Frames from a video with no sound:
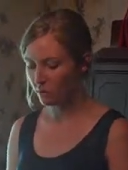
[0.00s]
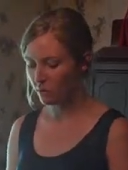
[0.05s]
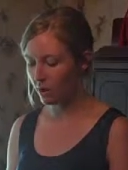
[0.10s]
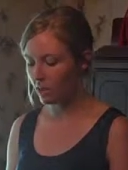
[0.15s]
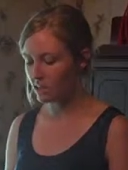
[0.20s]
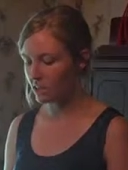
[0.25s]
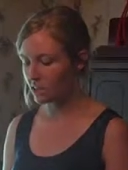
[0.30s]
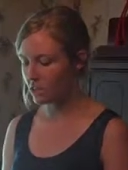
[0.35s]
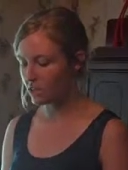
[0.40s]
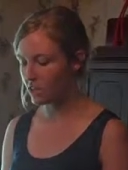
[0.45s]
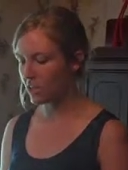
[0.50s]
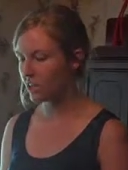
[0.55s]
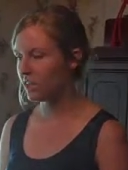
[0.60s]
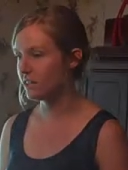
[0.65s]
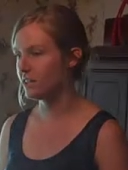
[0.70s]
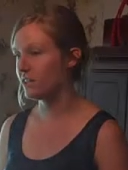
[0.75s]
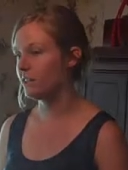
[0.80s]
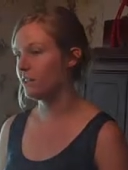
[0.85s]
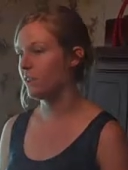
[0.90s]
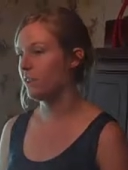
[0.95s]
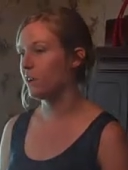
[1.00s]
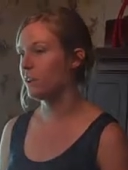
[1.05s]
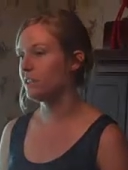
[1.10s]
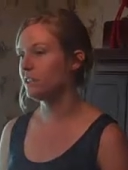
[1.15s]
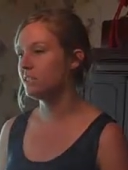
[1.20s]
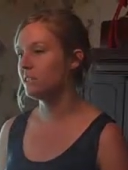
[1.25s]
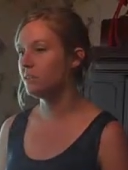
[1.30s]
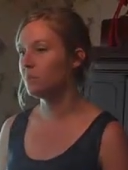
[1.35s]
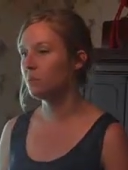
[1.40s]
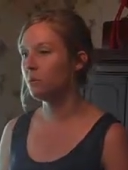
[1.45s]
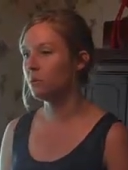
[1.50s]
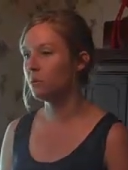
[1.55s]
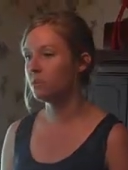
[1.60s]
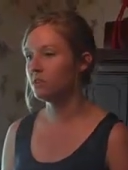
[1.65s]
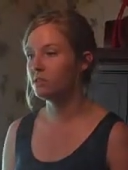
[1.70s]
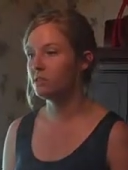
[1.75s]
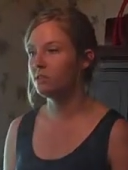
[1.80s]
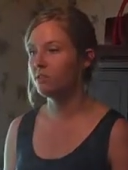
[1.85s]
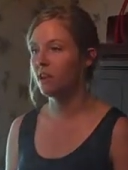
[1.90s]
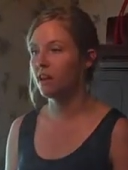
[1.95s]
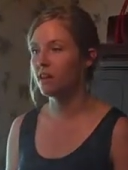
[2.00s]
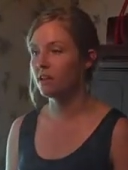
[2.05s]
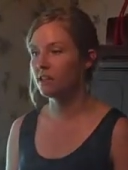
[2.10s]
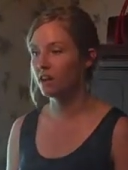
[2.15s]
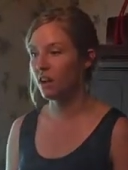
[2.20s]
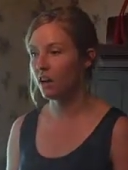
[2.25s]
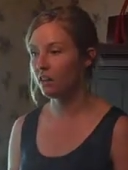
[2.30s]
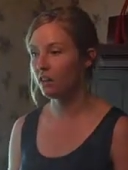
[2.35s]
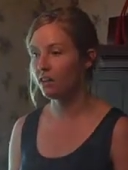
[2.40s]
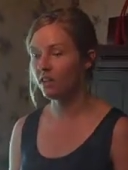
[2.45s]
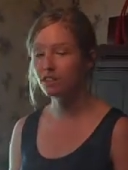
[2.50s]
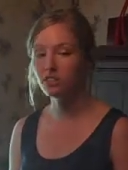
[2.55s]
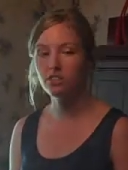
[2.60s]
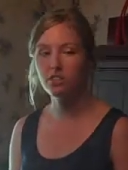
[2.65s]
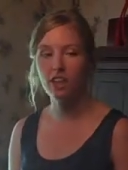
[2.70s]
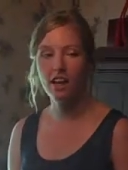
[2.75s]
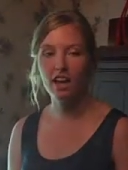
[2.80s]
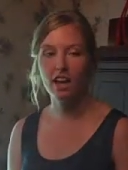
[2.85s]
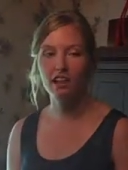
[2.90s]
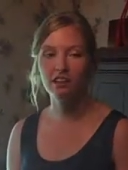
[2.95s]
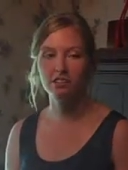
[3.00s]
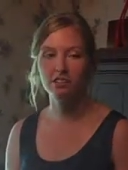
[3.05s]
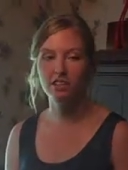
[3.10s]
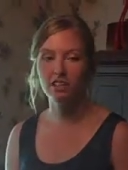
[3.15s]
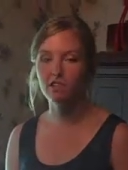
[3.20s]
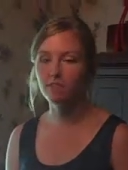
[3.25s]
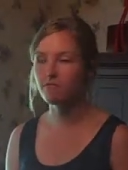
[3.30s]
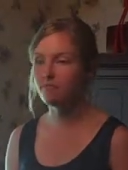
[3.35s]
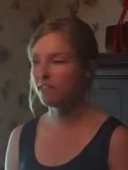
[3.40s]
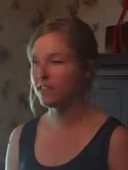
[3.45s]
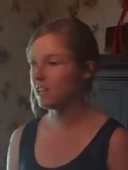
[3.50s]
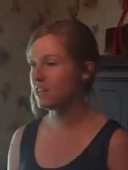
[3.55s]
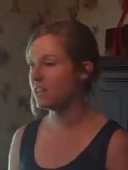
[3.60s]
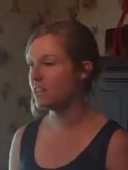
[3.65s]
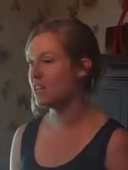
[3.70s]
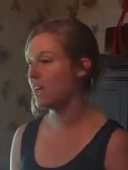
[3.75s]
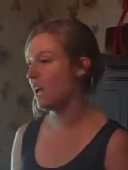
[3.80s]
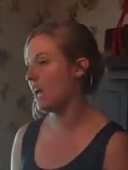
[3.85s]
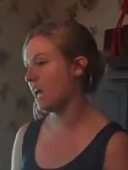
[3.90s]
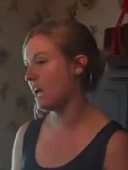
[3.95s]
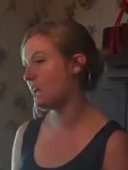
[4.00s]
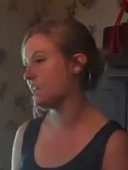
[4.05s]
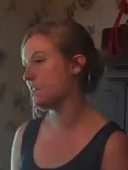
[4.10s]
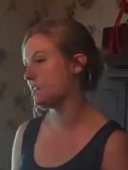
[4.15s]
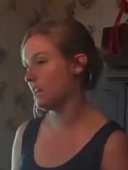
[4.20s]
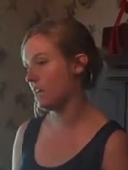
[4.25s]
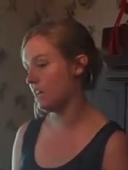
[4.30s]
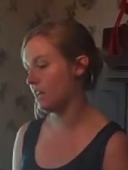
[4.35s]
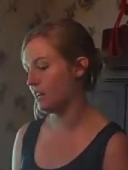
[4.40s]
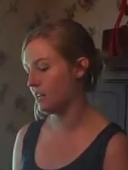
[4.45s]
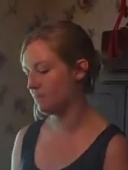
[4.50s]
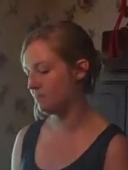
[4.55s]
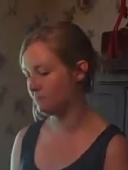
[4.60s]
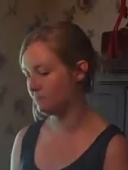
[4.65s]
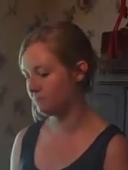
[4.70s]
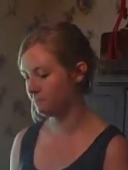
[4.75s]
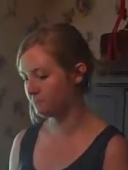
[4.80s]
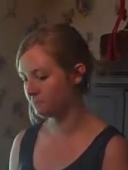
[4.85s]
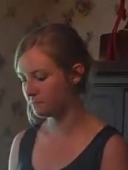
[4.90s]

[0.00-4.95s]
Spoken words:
Raising chickens is very simple with the right knowledge, housing, feed, and time.